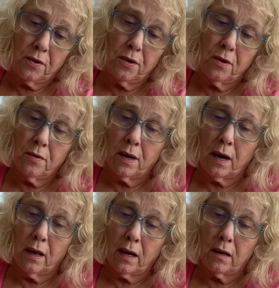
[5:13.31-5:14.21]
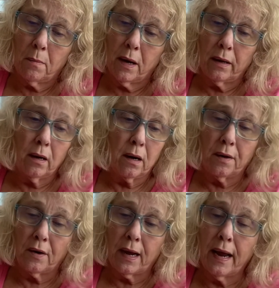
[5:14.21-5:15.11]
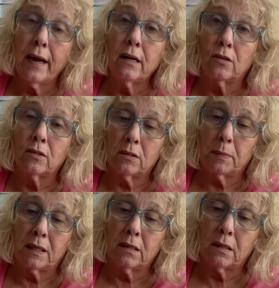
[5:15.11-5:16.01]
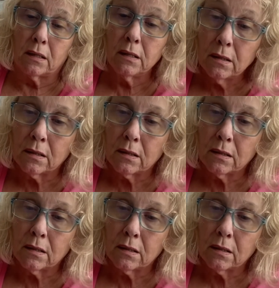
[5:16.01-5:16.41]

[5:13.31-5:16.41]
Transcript: you know that I like to buy a lot of their candles because